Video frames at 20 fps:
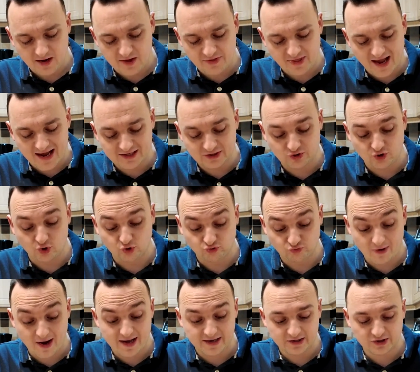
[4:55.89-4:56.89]
That is good
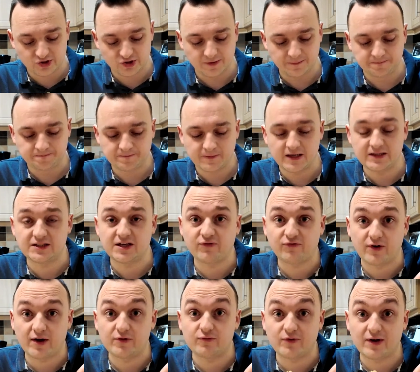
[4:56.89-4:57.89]
rice. As their
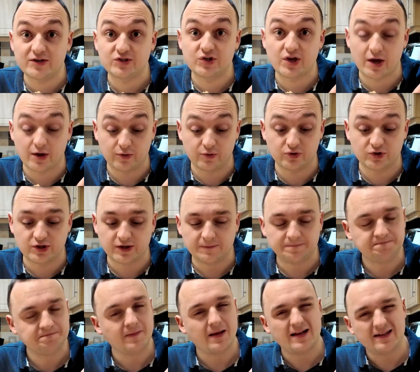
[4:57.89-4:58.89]
fried rice goes,
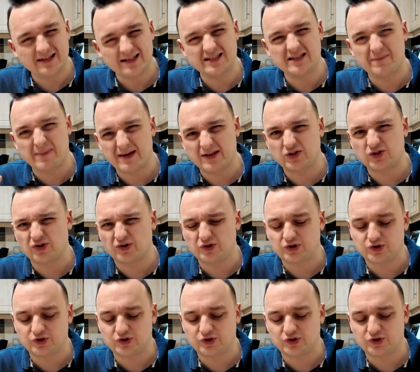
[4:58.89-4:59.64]
Needs a bit of soy